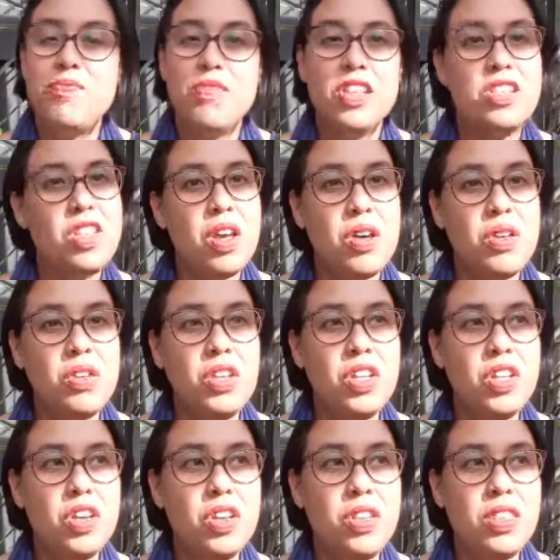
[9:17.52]
So, you
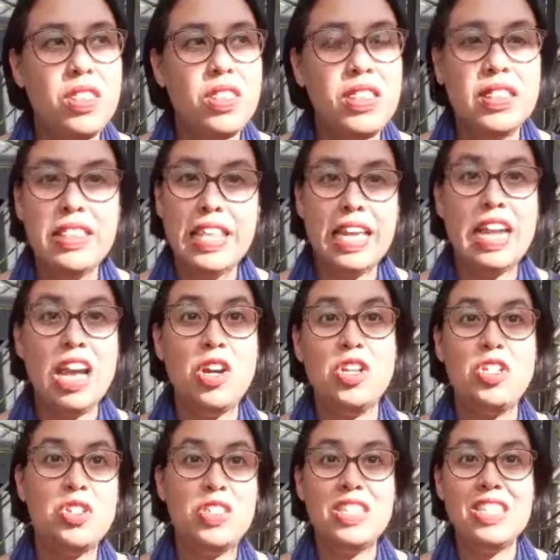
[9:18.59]
know, then I could
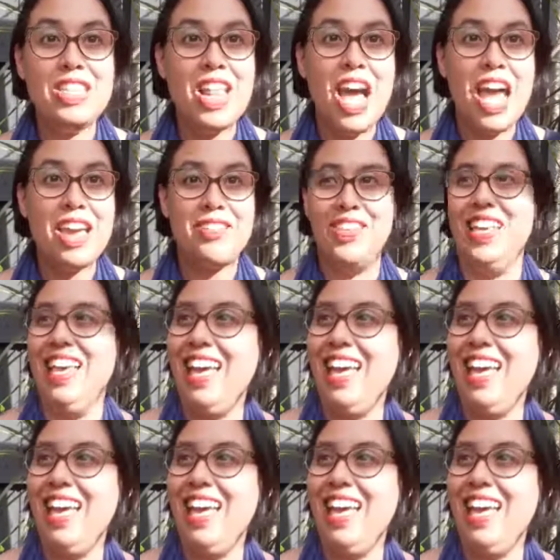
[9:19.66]
do this live.